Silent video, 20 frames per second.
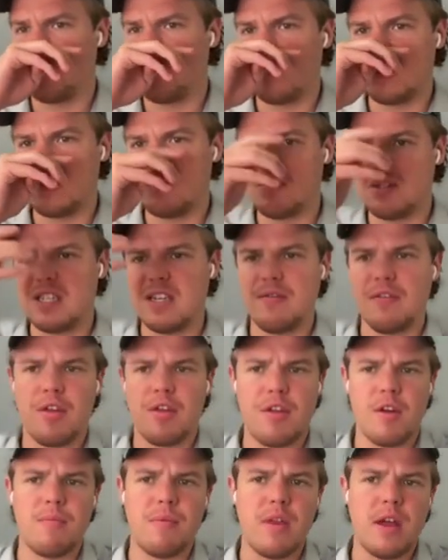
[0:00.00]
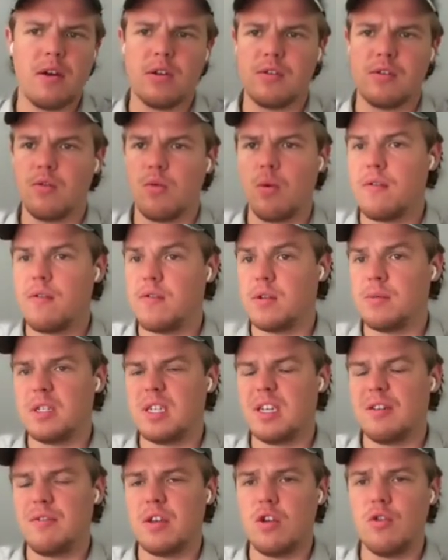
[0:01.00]
the specific thumbnail is for whatever
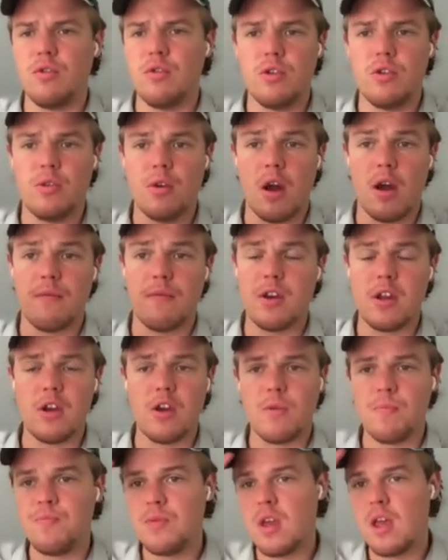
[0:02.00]
specific YouTube, uh, video.